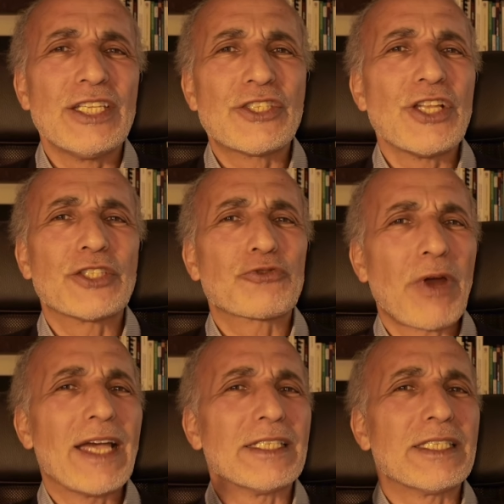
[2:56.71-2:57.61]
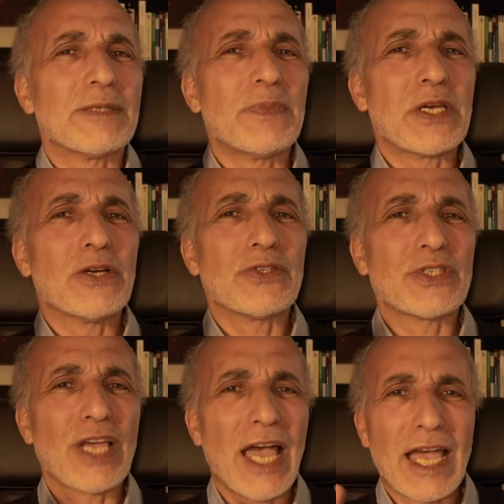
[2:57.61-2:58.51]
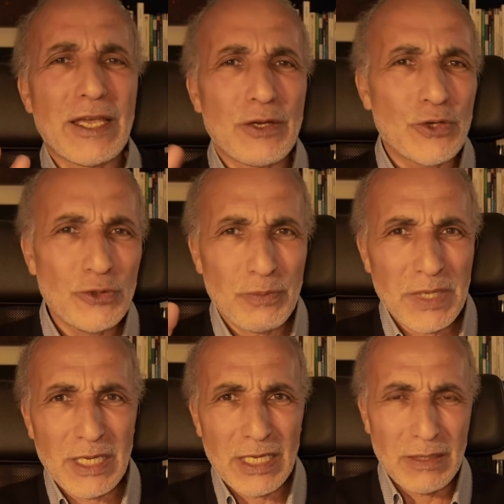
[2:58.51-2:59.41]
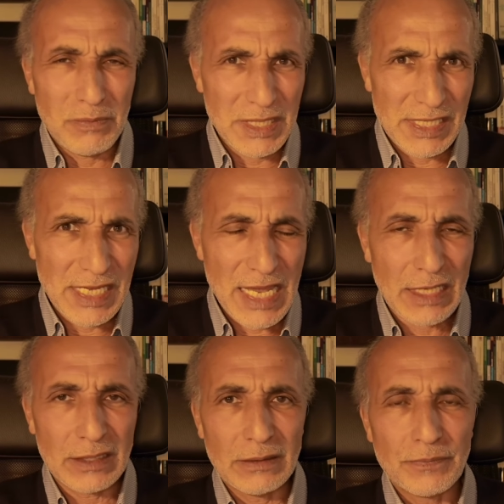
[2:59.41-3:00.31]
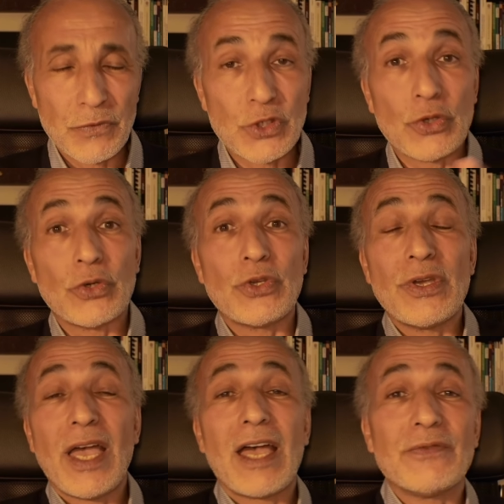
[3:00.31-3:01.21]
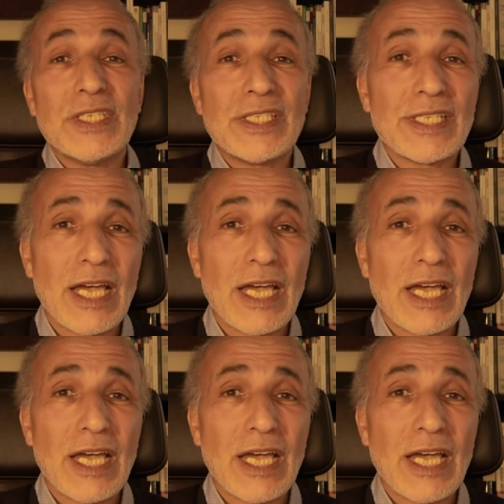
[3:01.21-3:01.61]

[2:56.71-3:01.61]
it's not right because I could be mistaken. So you have this